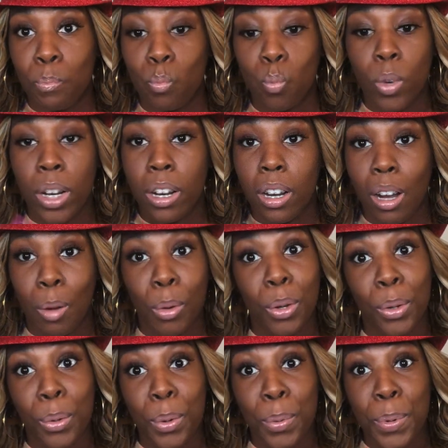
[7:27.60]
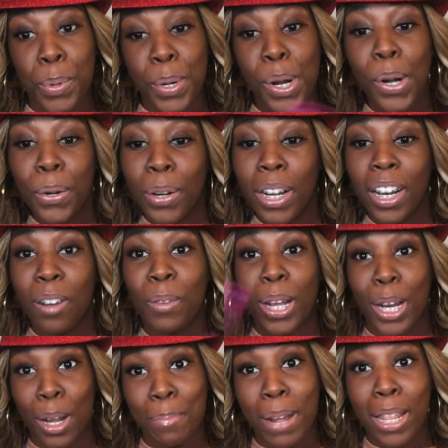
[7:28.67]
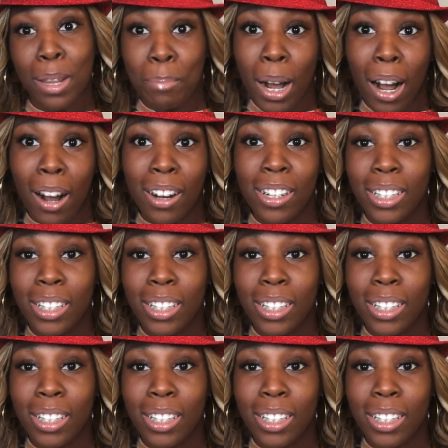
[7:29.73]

we didn't know where we were going, and we ended up at the mall.